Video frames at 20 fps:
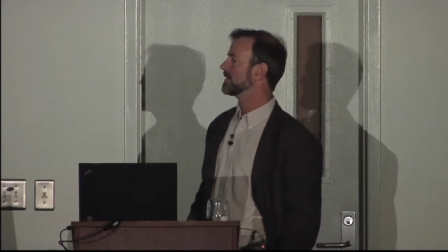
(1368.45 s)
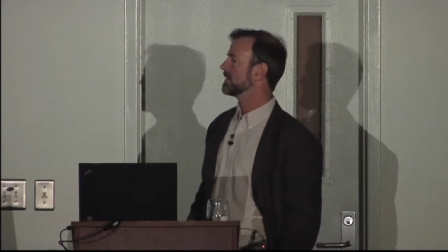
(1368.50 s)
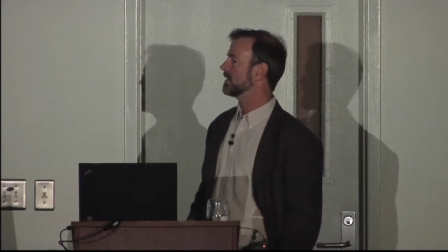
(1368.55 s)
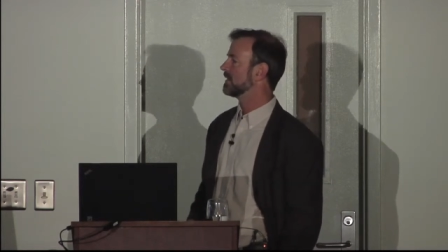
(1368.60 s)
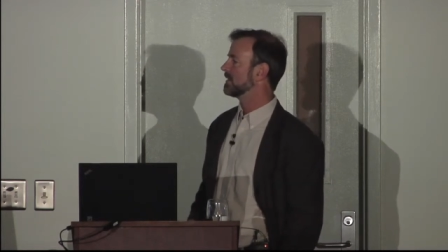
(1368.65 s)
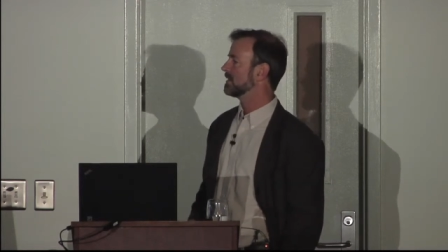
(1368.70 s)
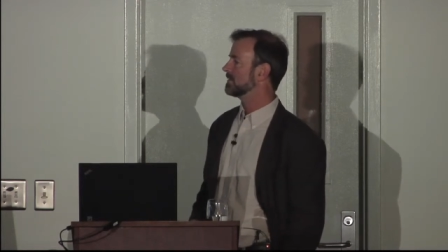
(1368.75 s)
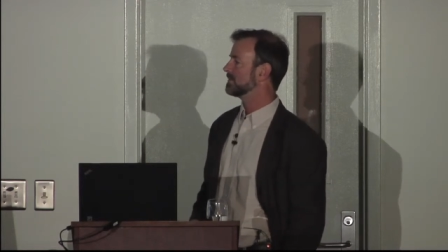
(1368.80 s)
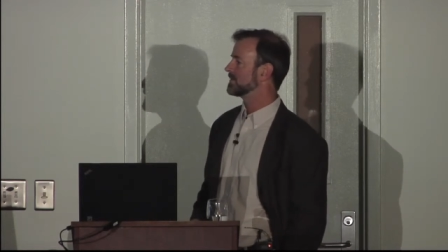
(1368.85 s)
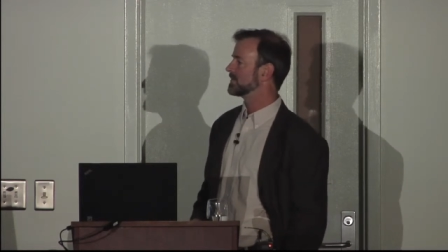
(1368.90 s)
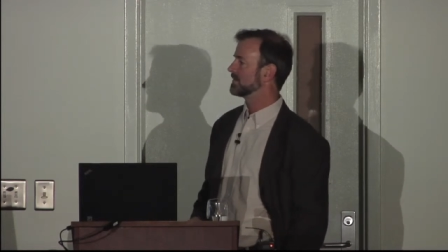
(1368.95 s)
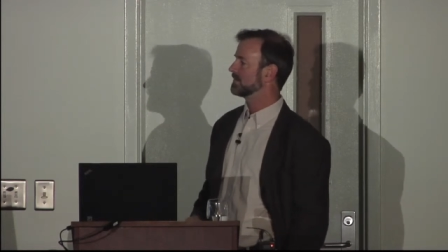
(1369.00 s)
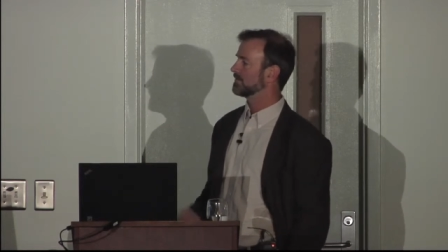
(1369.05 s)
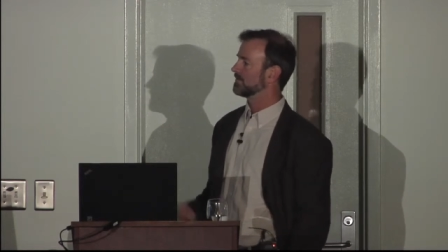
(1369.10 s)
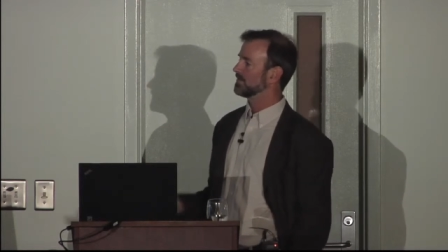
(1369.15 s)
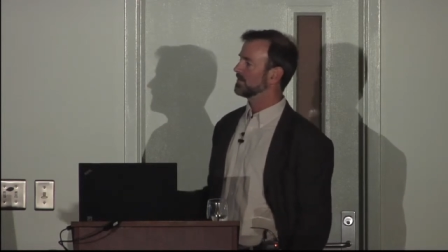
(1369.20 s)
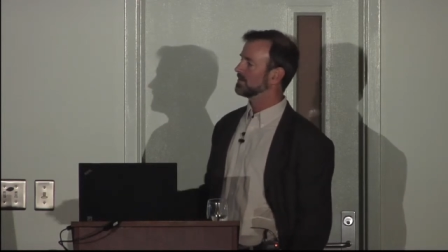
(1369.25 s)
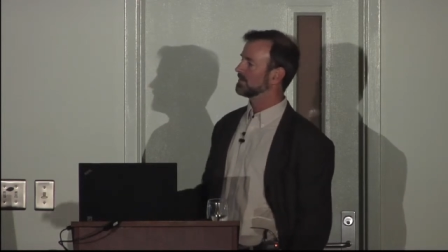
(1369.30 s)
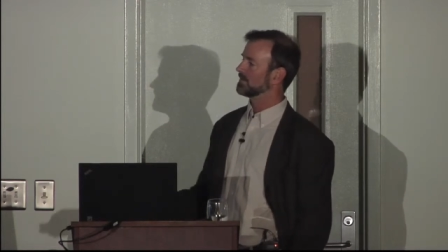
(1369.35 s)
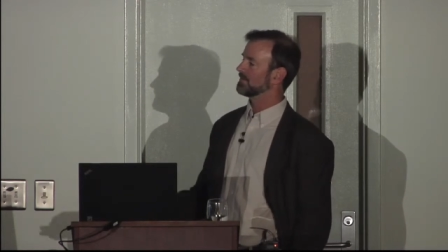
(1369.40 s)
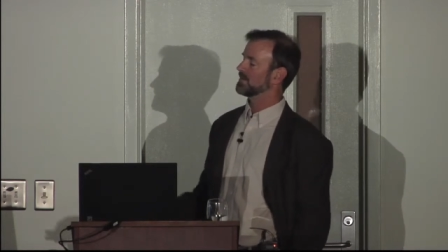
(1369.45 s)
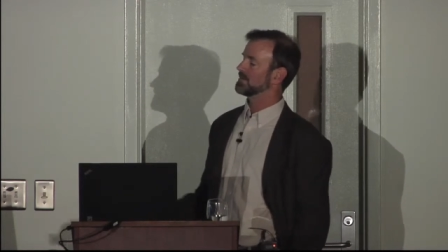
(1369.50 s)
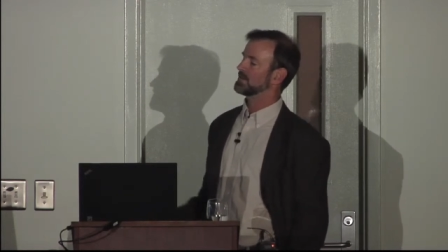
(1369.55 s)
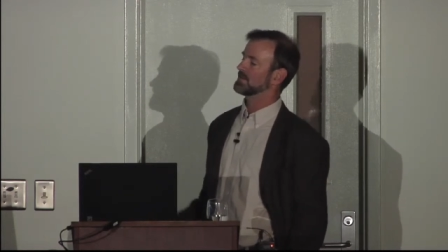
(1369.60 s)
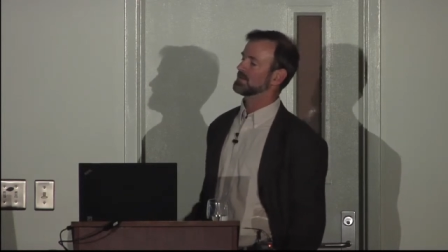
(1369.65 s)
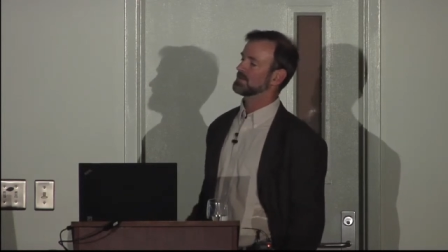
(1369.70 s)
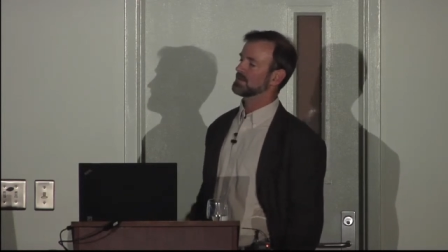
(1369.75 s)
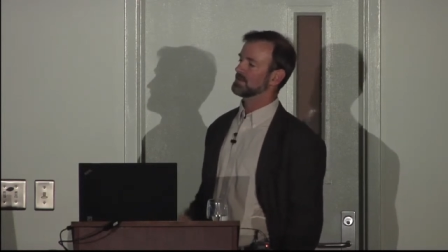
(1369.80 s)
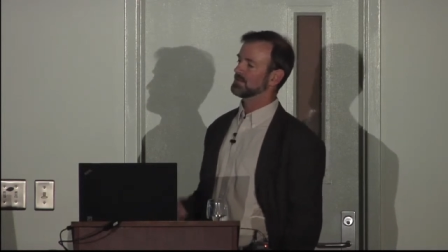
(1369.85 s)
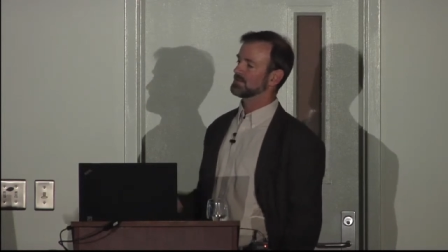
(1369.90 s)
Um, so
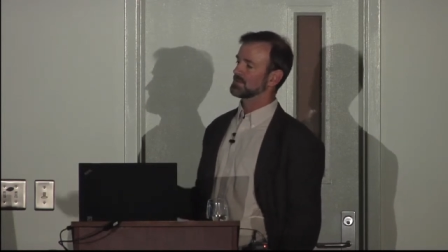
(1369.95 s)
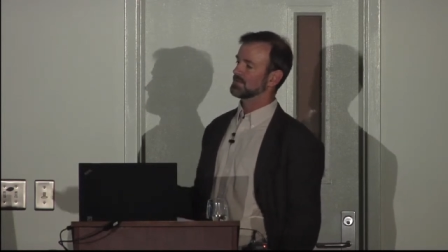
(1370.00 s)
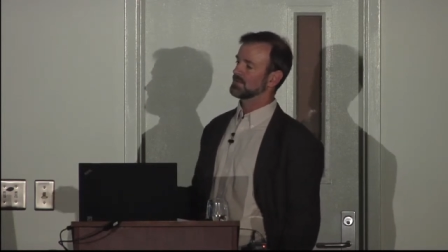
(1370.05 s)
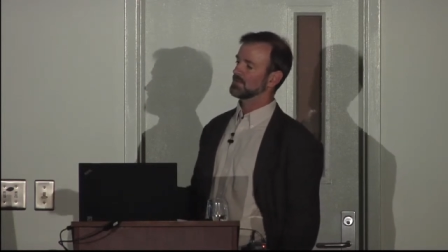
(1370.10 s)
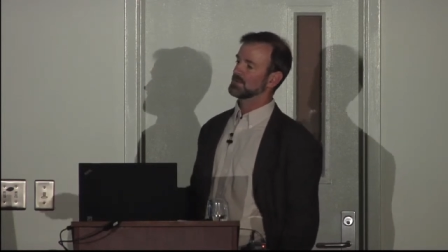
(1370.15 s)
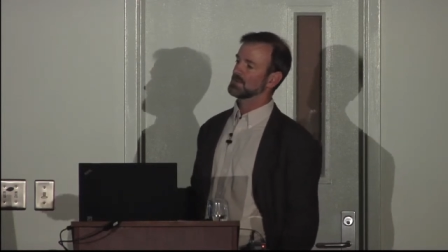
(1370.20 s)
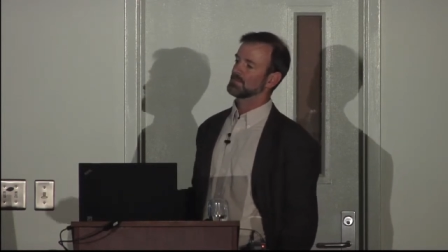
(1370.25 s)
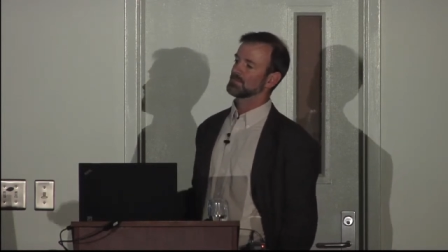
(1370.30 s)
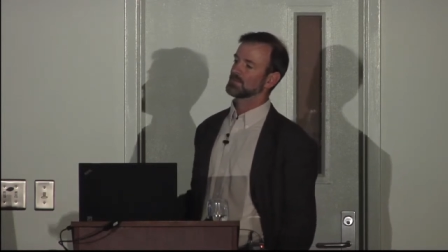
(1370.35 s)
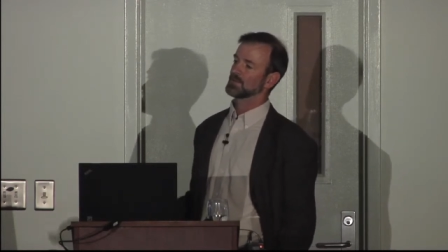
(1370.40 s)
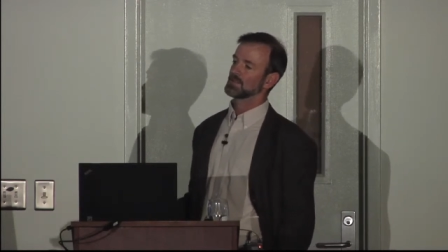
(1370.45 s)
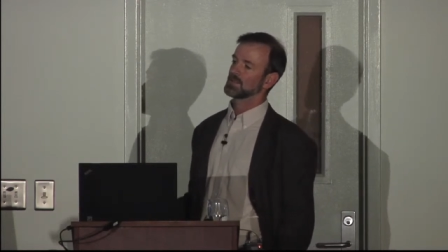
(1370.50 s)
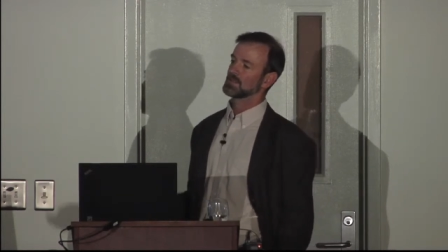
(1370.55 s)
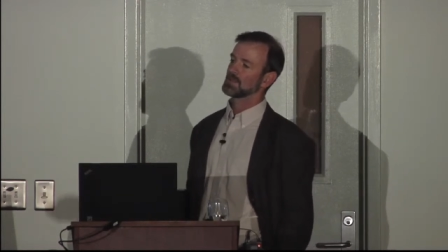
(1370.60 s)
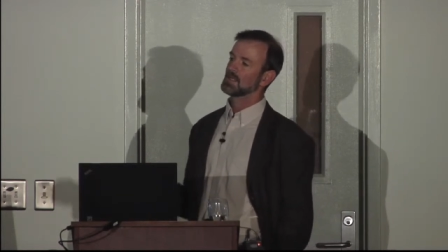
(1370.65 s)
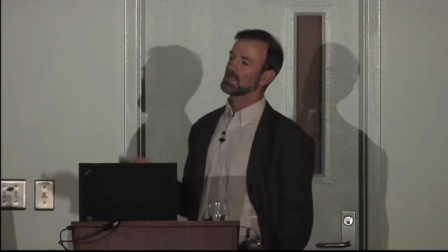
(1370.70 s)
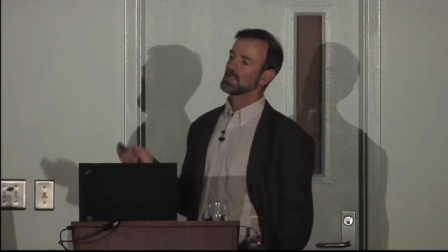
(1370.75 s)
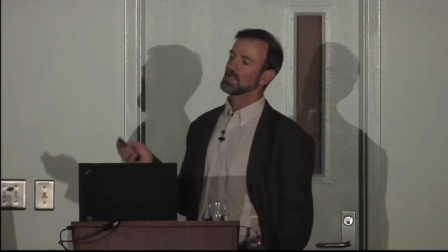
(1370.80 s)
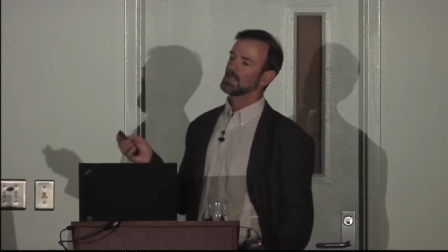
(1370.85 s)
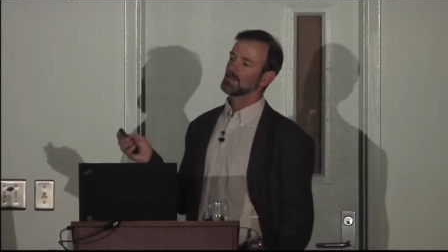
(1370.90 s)
fuel-efficient stoves are very important,